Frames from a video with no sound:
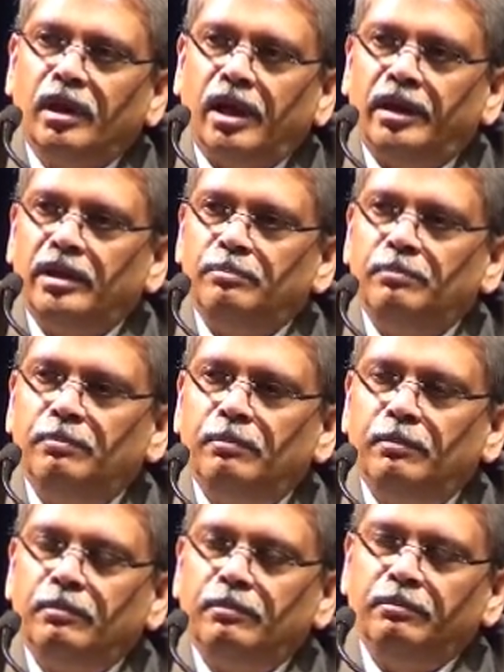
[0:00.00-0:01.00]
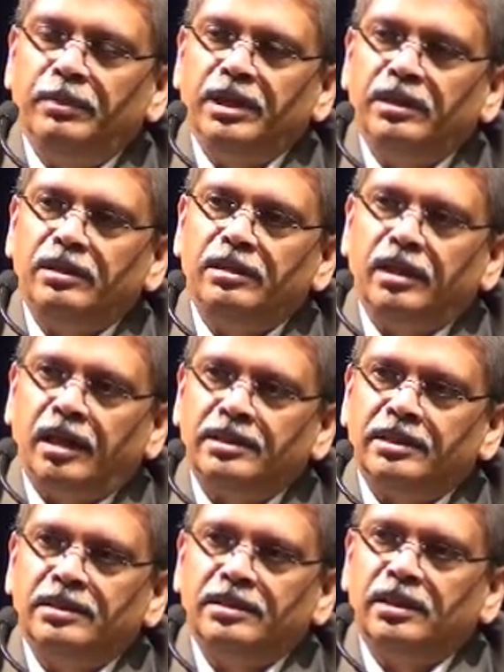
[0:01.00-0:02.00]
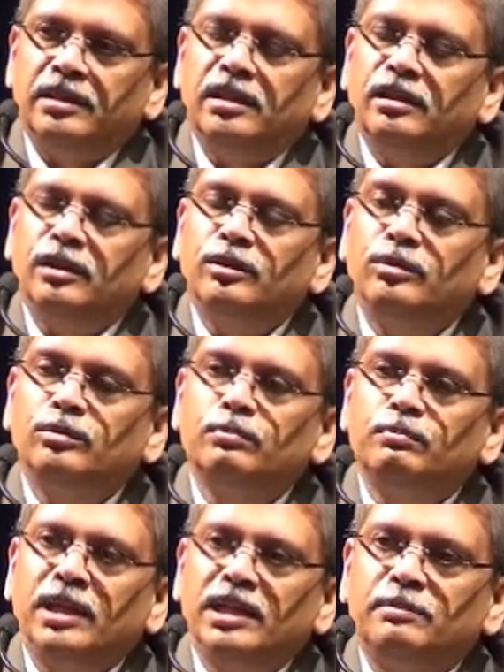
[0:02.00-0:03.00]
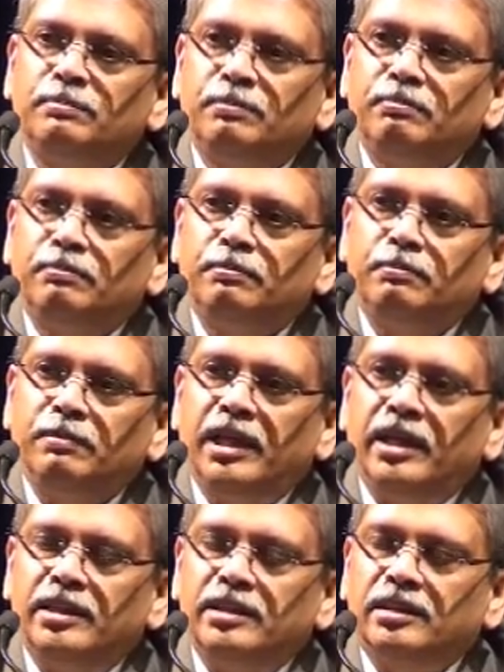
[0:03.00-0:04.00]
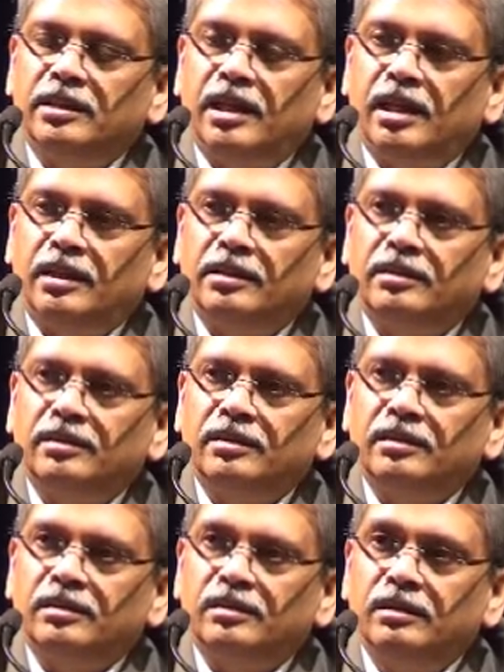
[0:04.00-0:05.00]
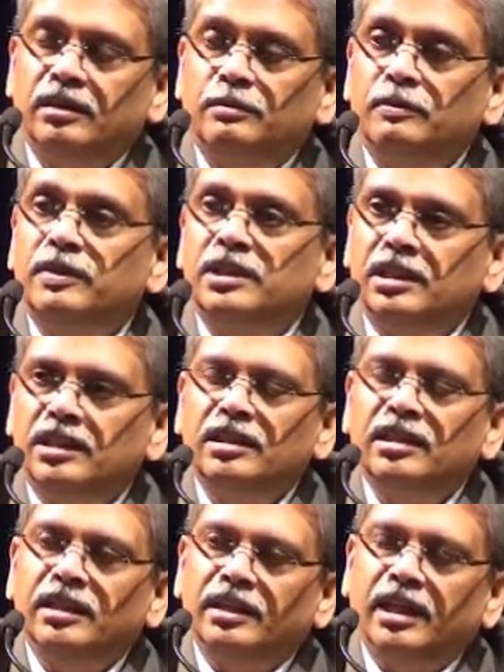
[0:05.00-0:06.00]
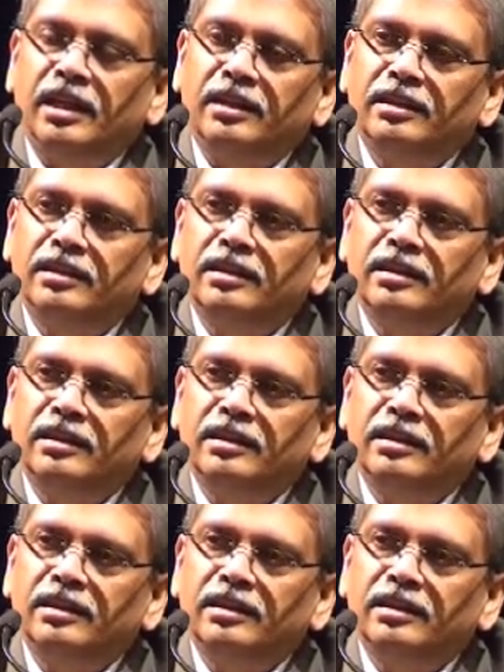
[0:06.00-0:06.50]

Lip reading: And it beat, as I said, the 2 best players in the world in a